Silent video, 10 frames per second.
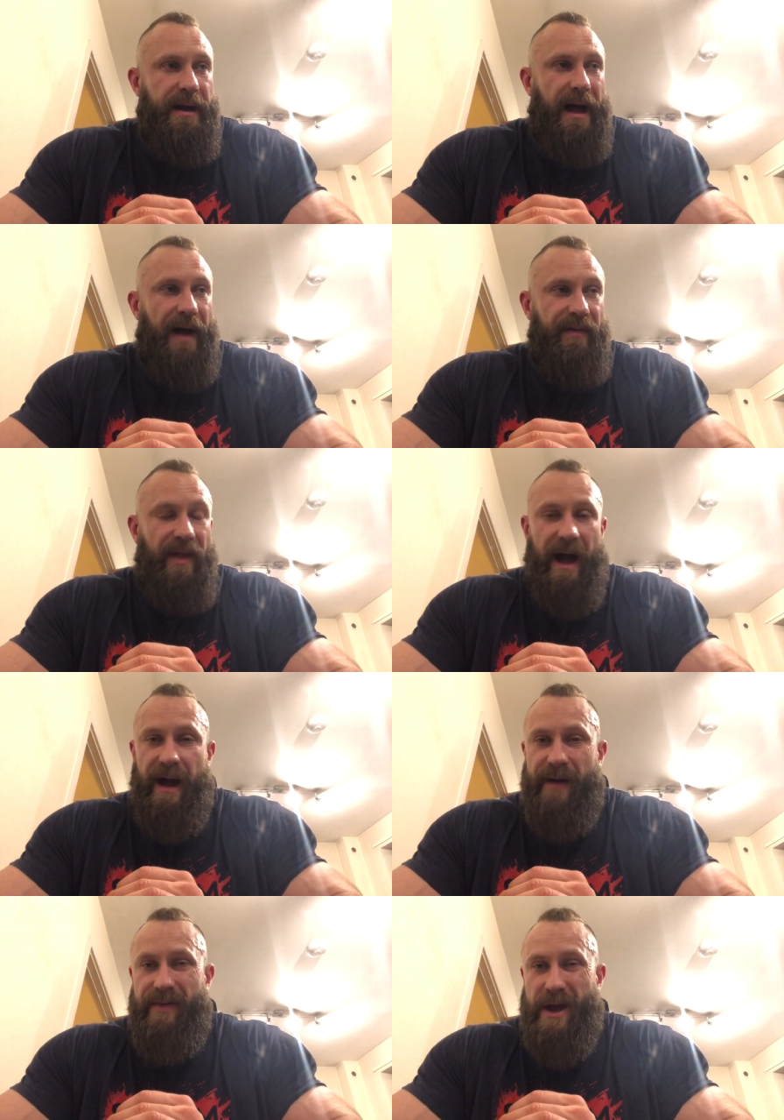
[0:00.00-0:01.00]
having that
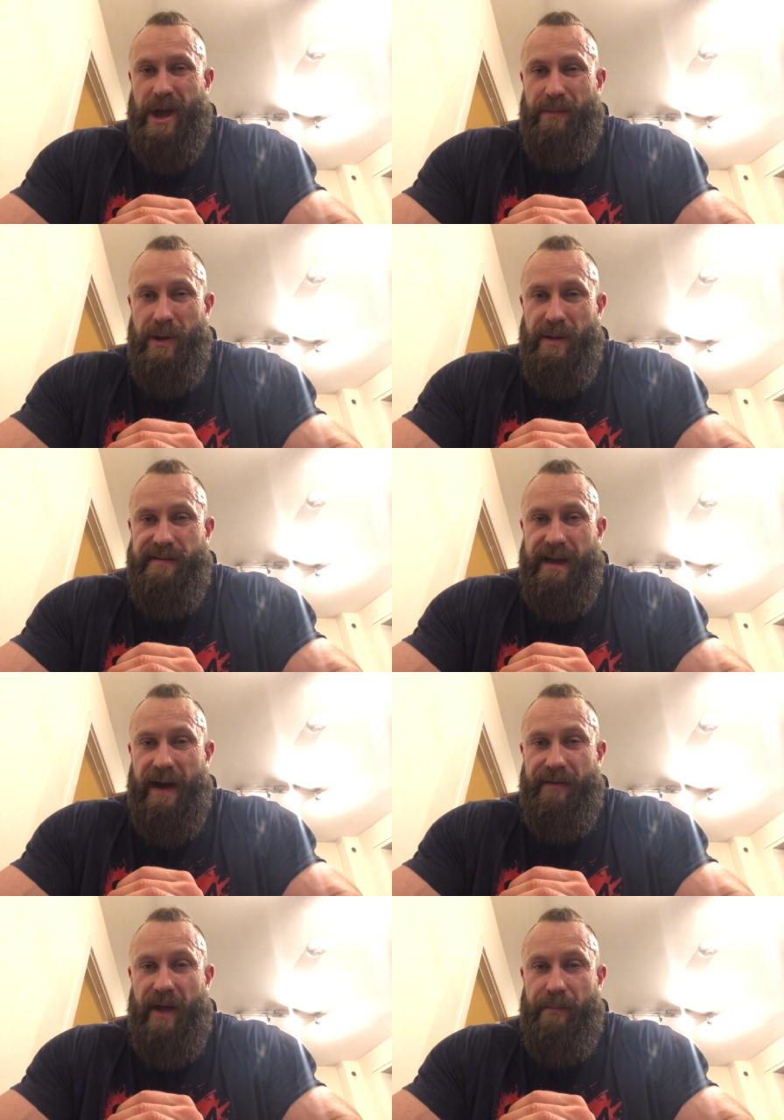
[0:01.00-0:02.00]
having that community
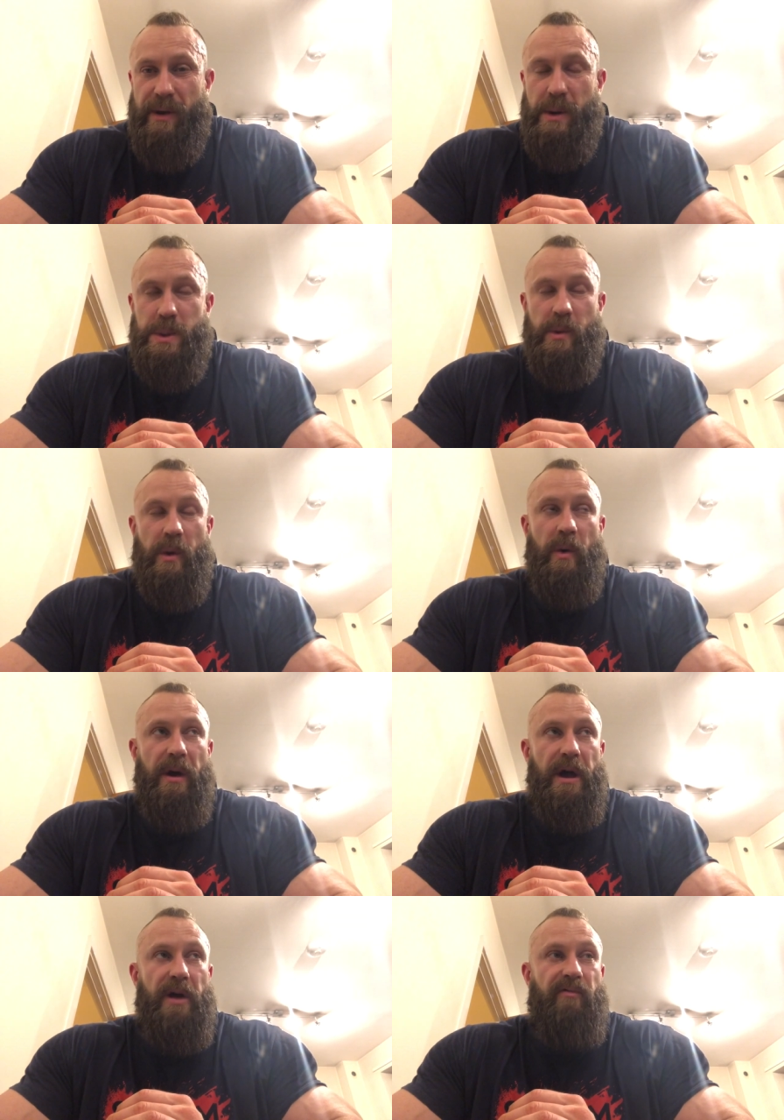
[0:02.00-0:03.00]
having that mutual
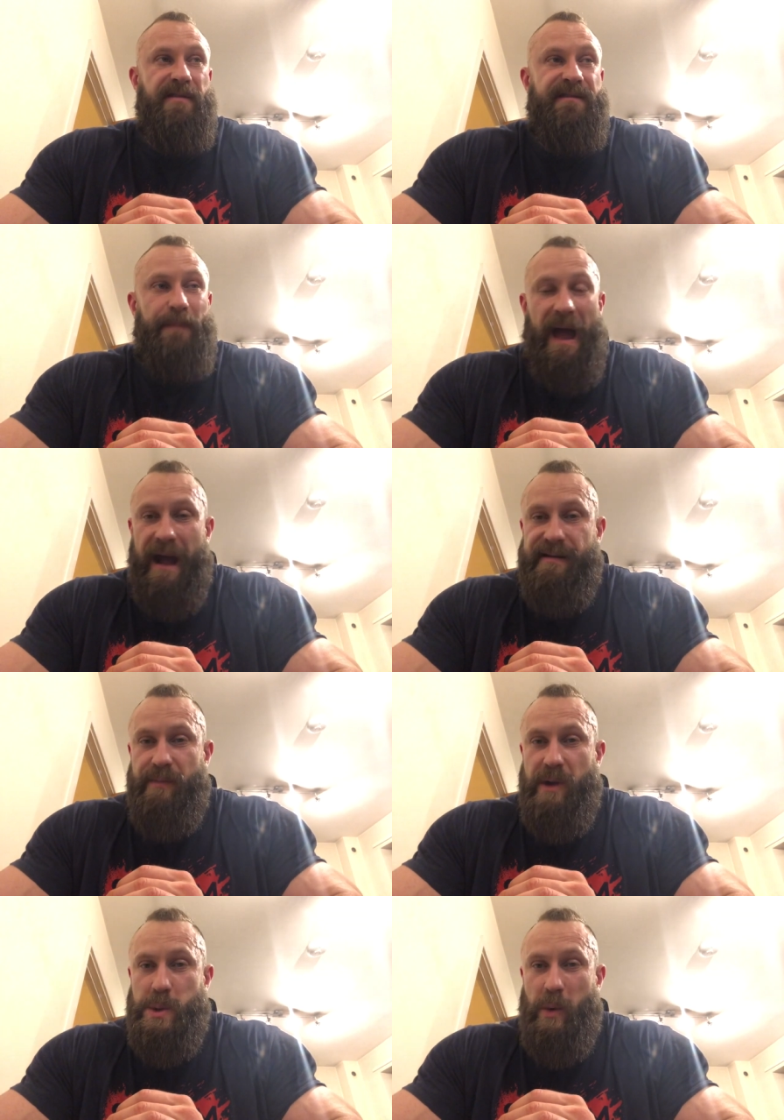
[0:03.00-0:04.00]
respect
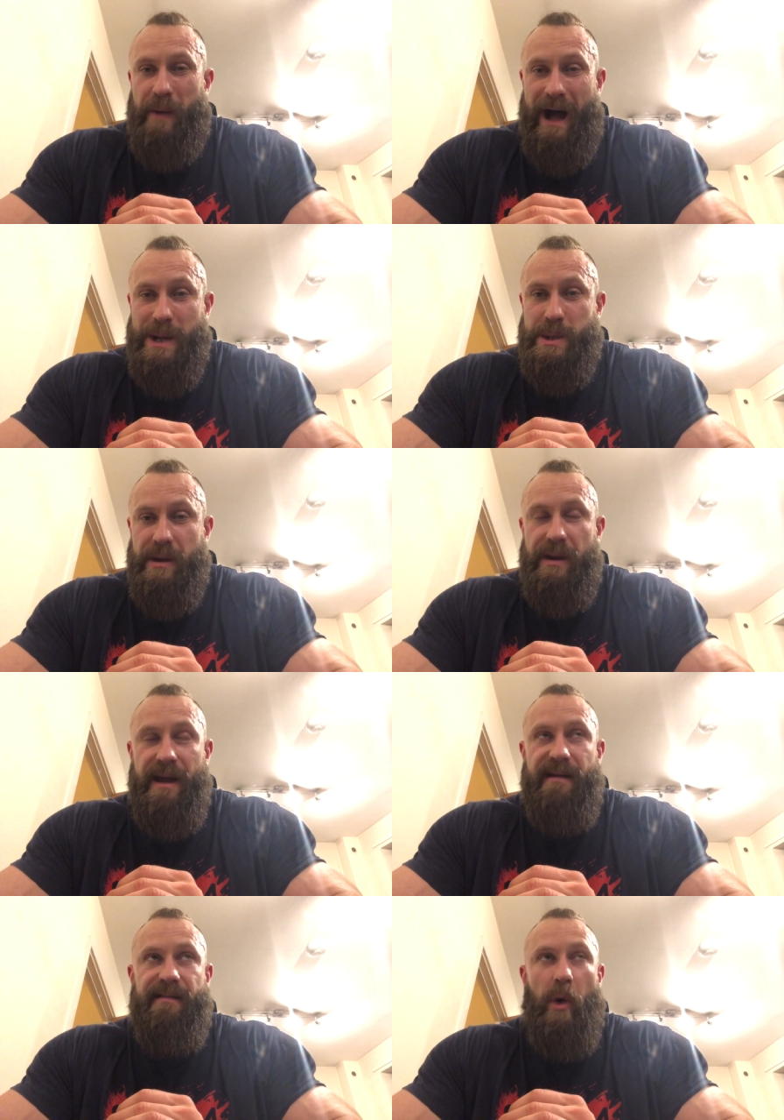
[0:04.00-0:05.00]
mutual passion
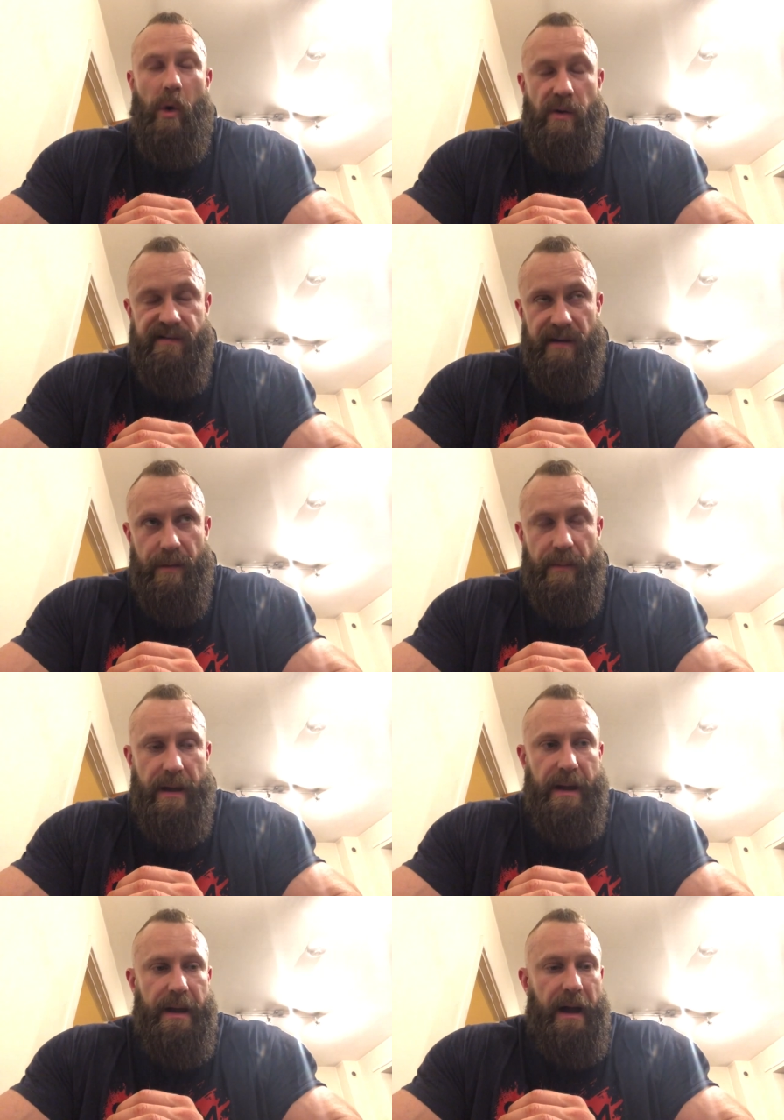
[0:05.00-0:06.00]
is awesome
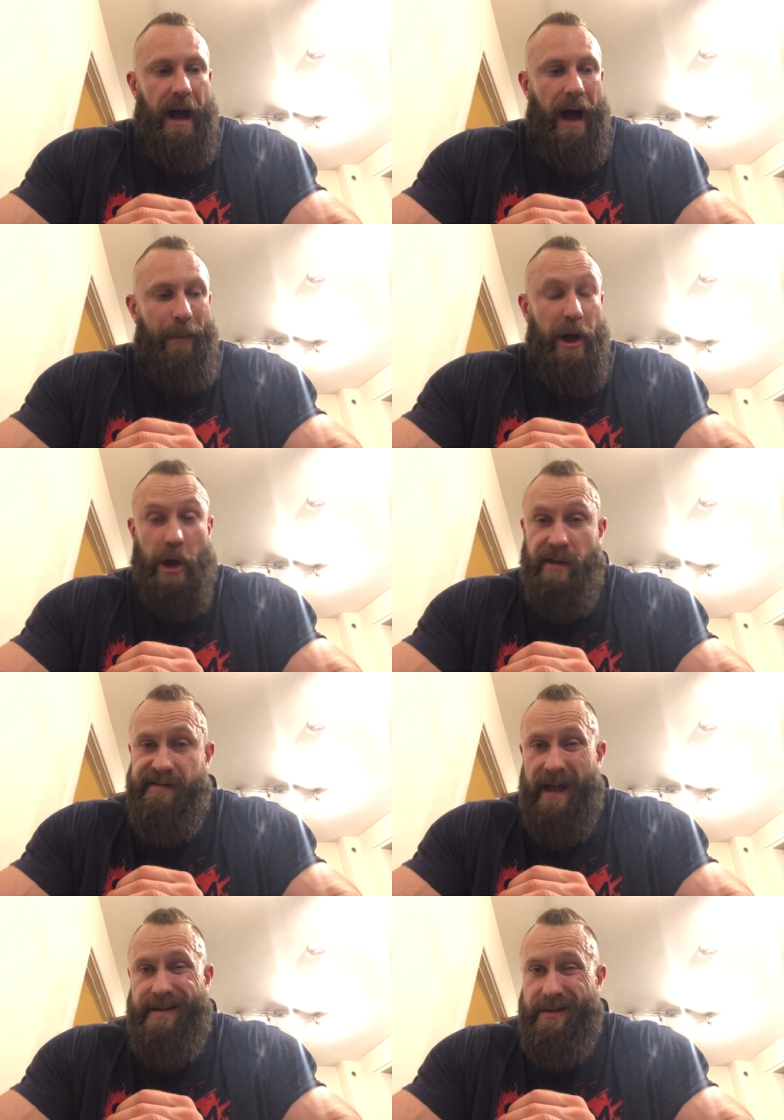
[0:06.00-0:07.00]
um, i couldn't
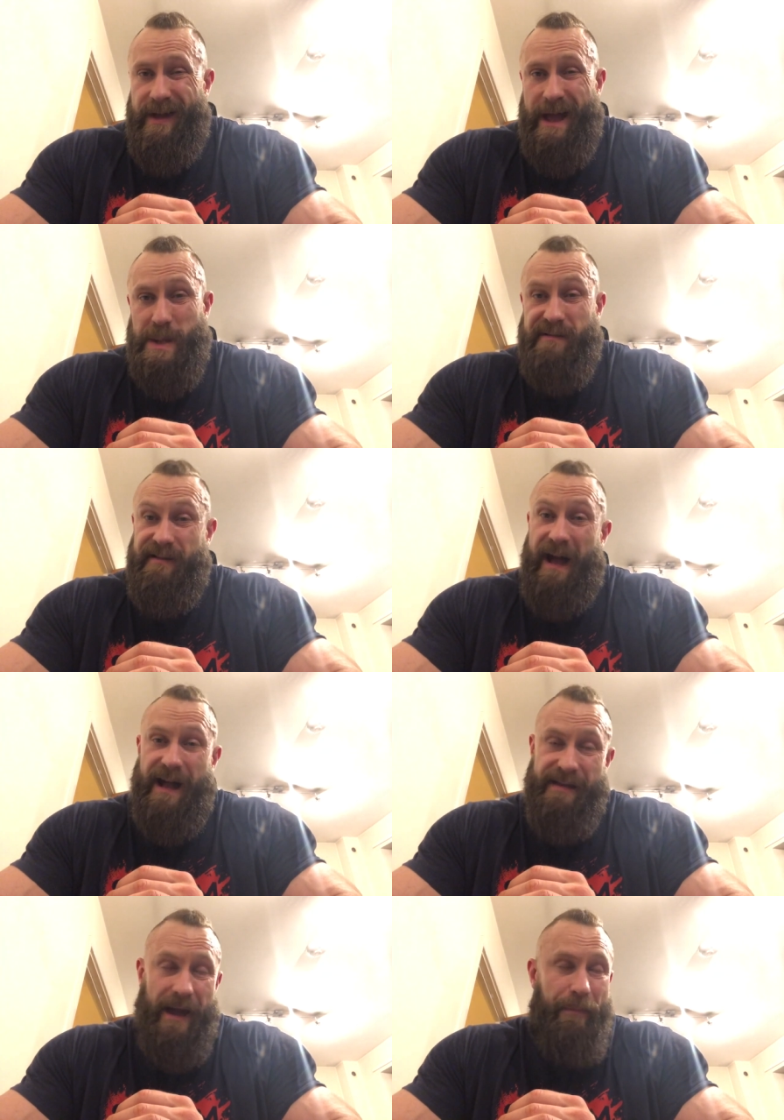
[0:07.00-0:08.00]
stay till the end just because i
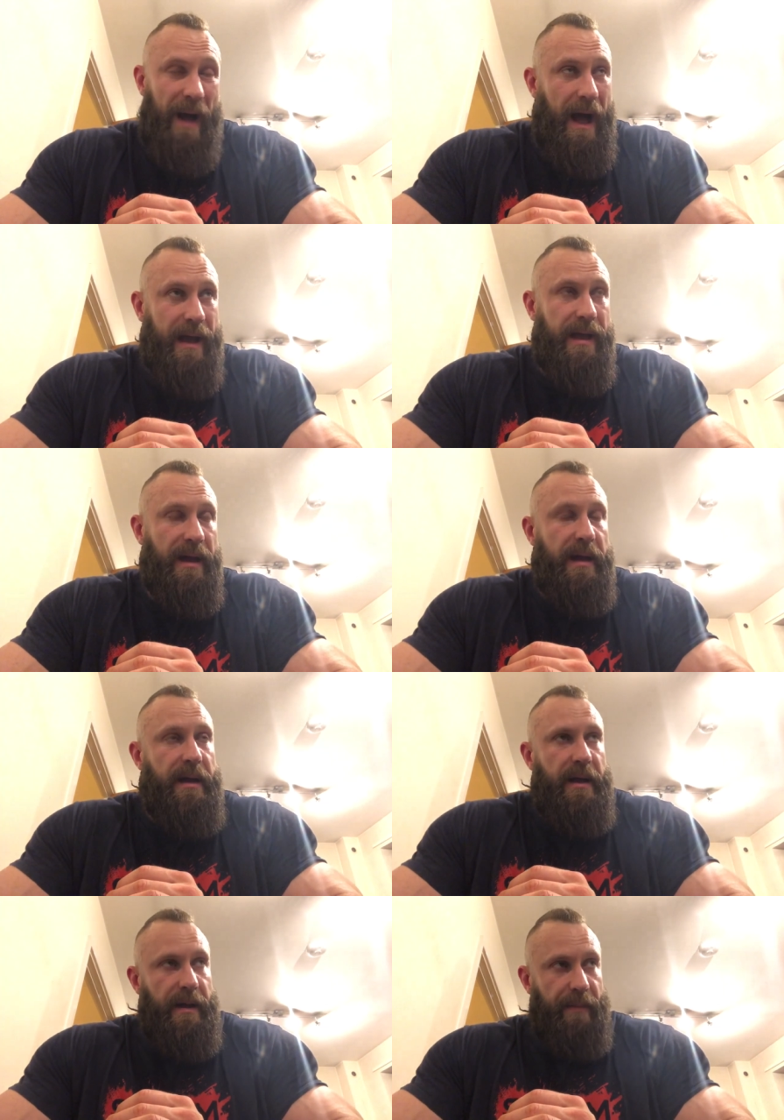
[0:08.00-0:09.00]
had to get back
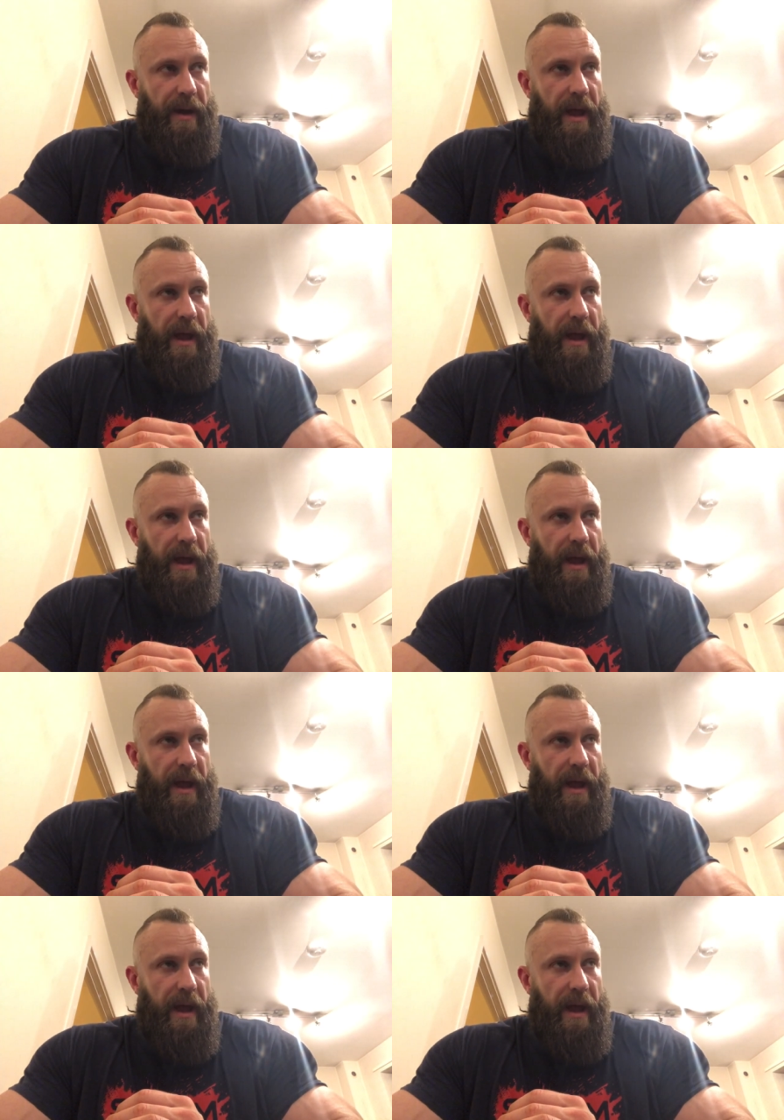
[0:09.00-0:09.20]
but